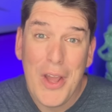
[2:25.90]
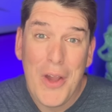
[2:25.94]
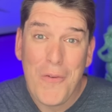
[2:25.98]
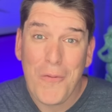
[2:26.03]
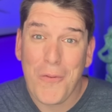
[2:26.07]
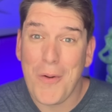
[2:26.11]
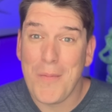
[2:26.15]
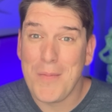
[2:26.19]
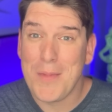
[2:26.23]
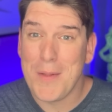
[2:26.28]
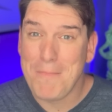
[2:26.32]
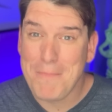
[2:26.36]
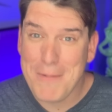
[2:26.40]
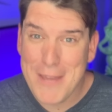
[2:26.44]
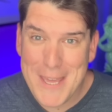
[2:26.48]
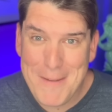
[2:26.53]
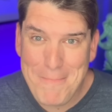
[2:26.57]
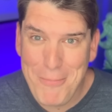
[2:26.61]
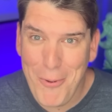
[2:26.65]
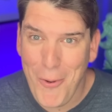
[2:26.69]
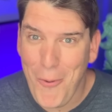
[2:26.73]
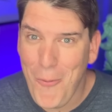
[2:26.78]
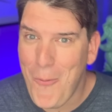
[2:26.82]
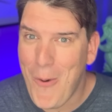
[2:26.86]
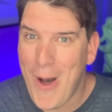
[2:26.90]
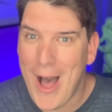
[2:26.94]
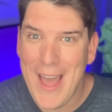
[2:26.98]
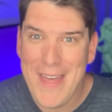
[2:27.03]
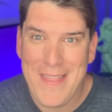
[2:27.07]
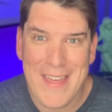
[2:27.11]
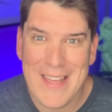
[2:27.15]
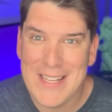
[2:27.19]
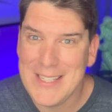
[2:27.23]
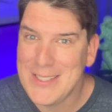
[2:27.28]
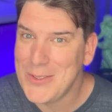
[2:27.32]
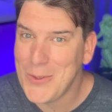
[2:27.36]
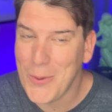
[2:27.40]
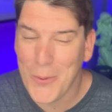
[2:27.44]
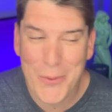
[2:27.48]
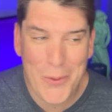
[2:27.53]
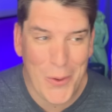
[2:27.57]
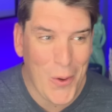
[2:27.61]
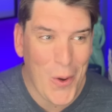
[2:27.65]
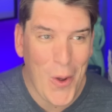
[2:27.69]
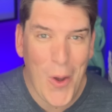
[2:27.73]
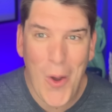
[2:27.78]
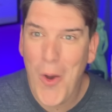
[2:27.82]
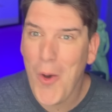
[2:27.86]
from the people why they sold
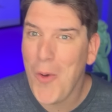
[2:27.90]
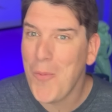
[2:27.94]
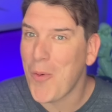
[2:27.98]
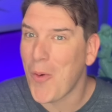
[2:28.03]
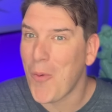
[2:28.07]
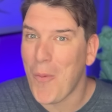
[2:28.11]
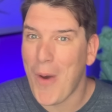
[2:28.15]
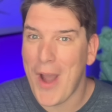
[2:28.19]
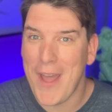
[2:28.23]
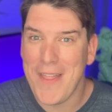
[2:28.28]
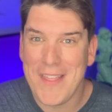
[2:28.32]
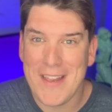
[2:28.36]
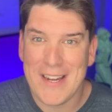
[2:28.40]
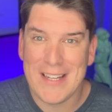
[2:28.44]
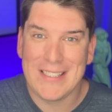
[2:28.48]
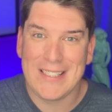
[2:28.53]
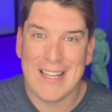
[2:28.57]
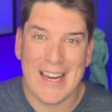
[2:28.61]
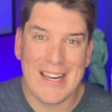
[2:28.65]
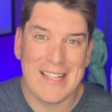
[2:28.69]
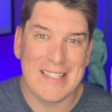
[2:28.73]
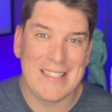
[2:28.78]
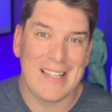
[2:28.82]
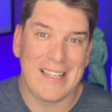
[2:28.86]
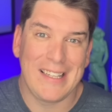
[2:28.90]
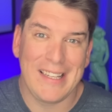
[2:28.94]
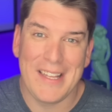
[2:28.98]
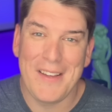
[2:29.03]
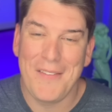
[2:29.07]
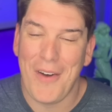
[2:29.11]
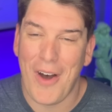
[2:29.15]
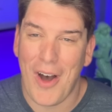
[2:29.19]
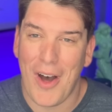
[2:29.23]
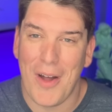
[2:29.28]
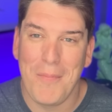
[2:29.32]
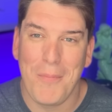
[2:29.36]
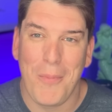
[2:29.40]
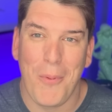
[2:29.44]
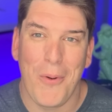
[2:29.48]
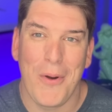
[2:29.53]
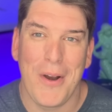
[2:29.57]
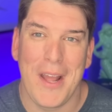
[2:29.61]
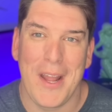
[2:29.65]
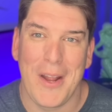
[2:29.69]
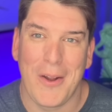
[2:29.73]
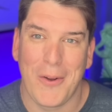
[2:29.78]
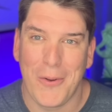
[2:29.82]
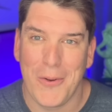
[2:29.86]
their home or why they decided to live on
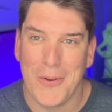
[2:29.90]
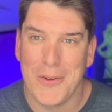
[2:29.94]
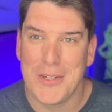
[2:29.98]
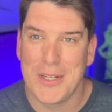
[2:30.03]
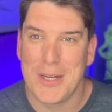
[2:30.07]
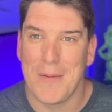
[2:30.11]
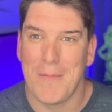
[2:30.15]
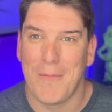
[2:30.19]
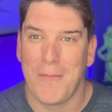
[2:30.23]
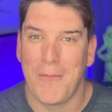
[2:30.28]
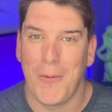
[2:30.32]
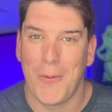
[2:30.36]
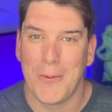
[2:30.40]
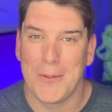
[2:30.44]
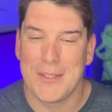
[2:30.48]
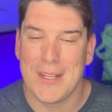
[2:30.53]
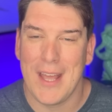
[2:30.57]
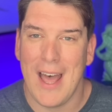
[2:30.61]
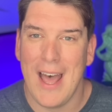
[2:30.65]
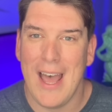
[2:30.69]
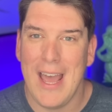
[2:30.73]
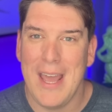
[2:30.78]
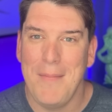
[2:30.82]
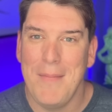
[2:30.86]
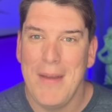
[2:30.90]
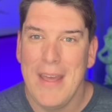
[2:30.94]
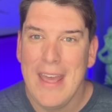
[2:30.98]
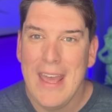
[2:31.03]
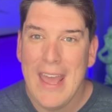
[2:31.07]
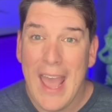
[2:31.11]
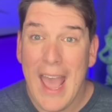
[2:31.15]
board a cruise ship full time,